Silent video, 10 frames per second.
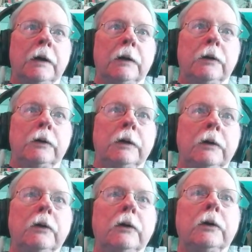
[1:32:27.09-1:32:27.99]
looking
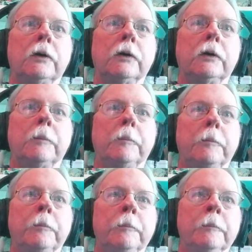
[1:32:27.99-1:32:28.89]
good.
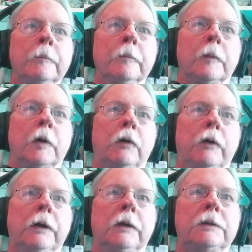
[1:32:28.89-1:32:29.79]
All
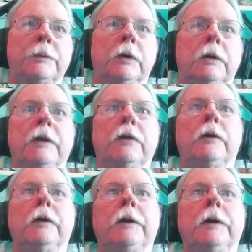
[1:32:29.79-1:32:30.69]
right, let's put a leather
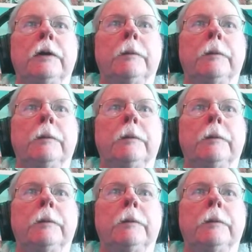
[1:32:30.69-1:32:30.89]
on here.